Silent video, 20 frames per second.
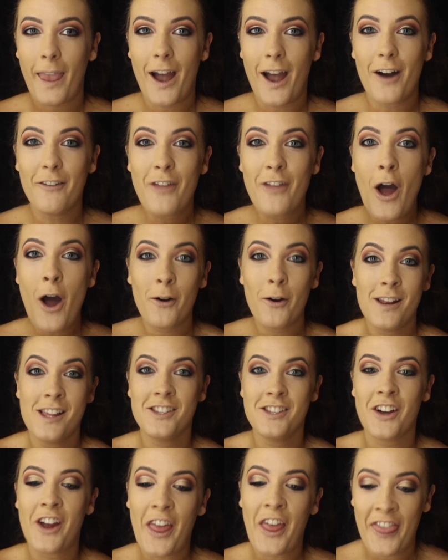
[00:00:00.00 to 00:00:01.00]
of the whole
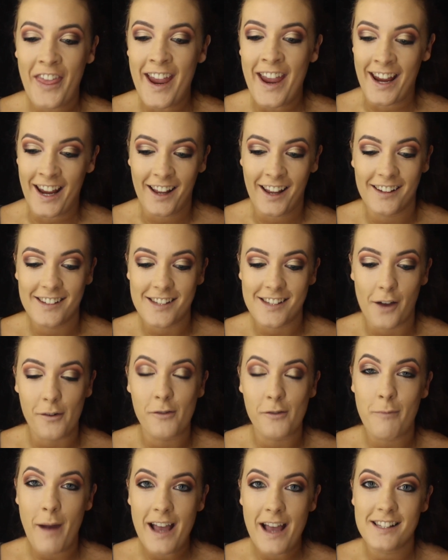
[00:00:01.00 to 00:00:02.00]
entire thing. So
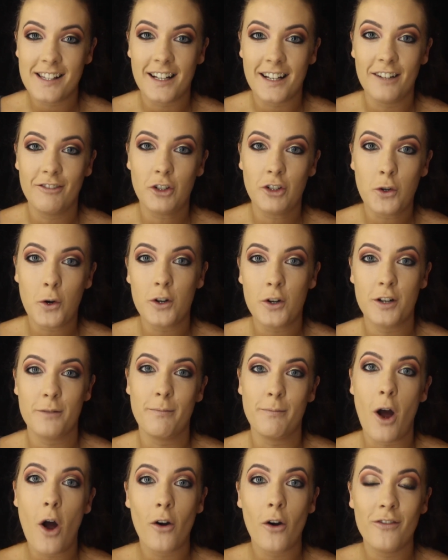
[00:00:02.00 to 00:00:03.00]
I've basically recorded
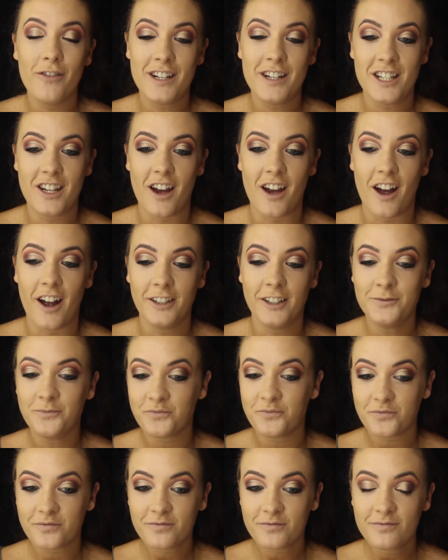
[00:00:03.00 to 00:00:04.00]
my whole video.
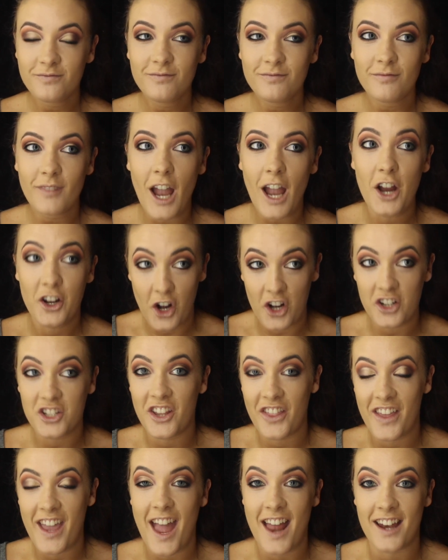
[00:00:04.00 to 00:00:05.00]
I got
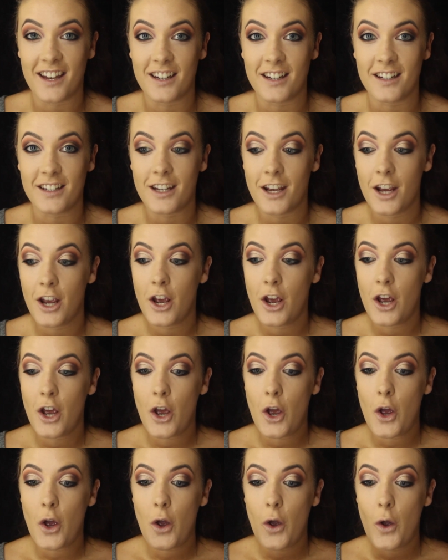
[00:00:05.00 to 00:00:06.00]
to the end
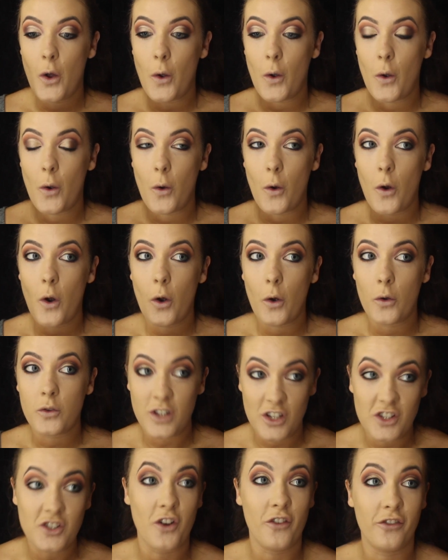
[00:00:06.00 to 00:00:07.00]

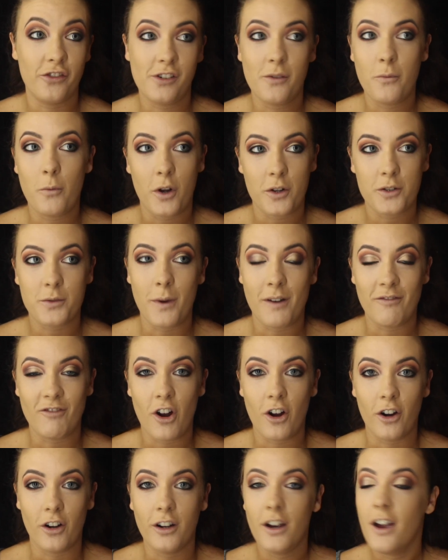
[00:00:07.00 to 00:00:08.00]
discovering what's went
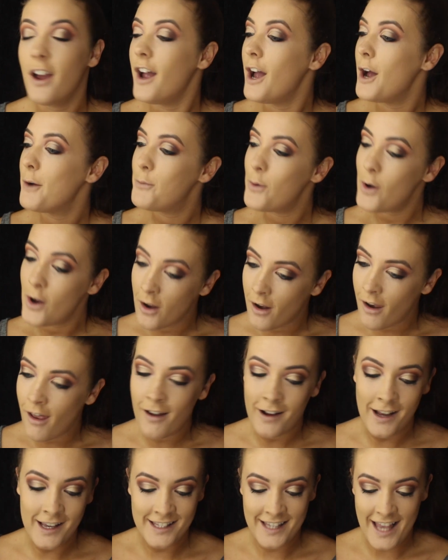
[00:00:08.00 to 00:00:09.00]
wrong. But
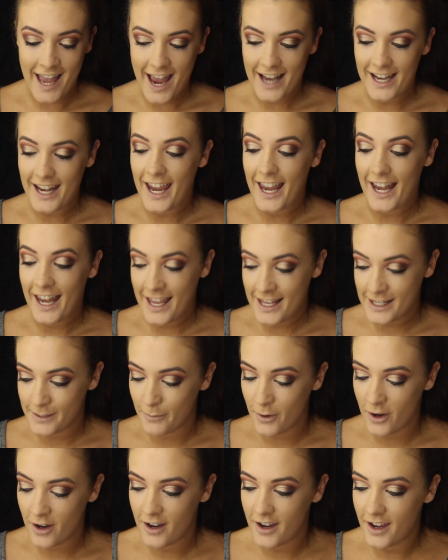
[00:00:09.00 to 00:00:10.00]
like I said, it is
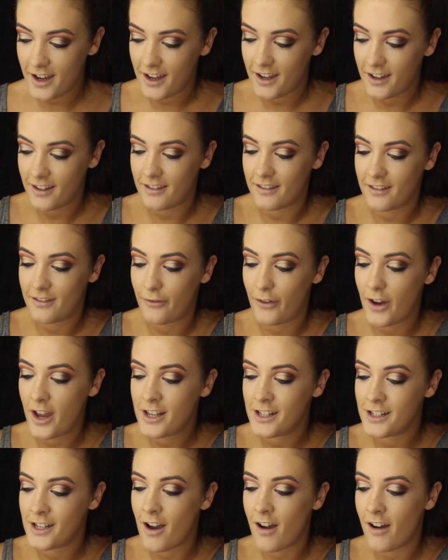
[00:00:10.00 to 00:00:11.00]
my
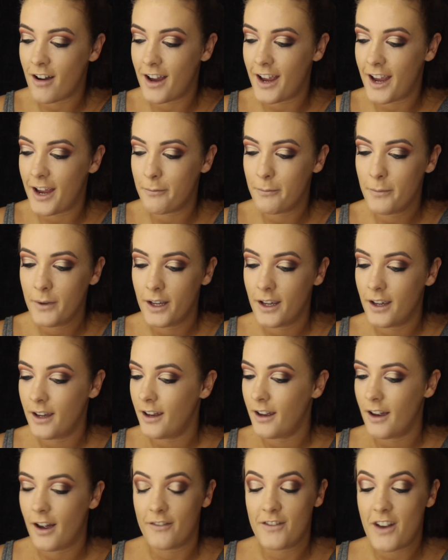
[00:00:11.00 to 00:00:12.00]
first time.
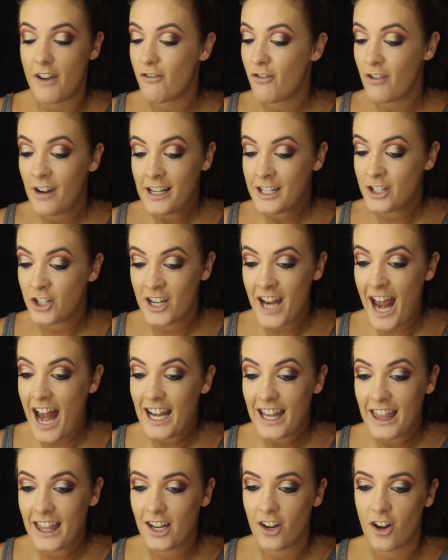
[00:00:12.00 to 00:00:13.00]
I've never really done
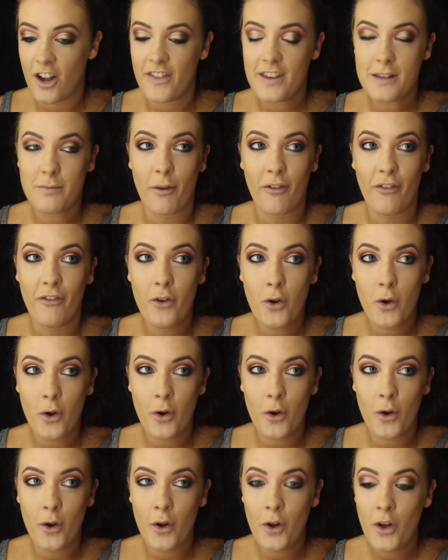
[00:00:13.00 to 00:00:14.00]
anything like this
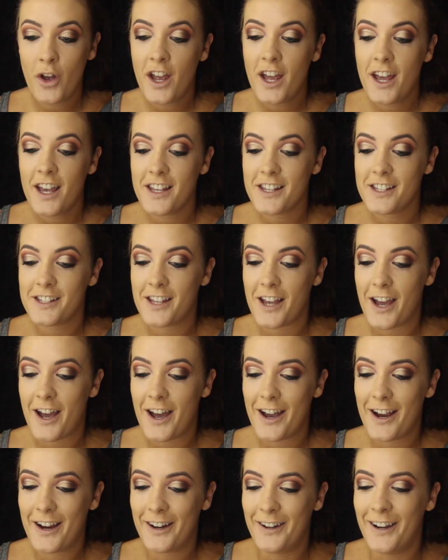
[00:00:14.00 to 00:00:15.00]
before.
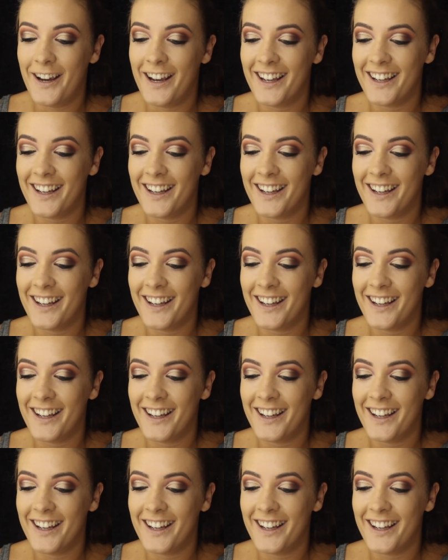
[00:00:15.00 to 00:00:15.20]
So